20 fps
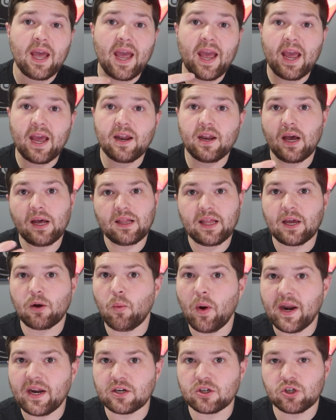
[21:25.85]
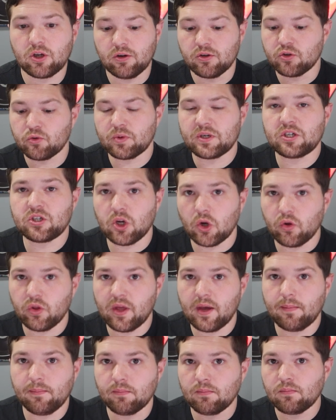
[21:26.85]
and at like wedding shows, we show
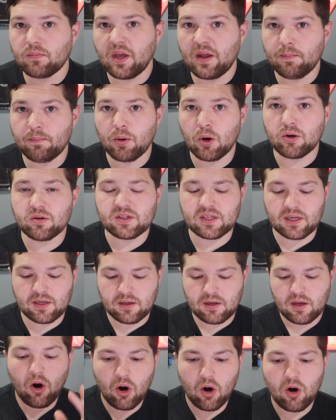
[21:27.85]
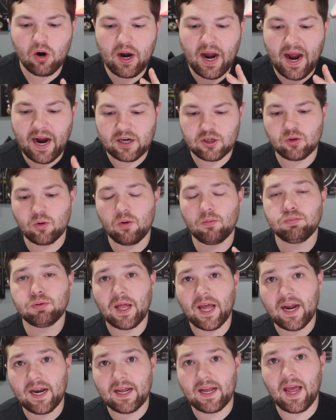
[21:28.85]
them in person our actual
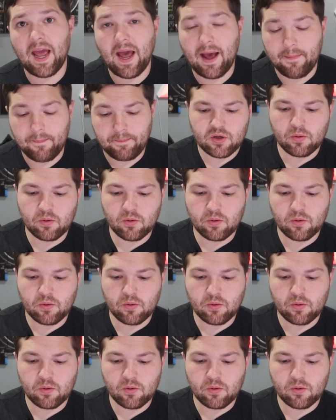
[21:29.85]
planning app.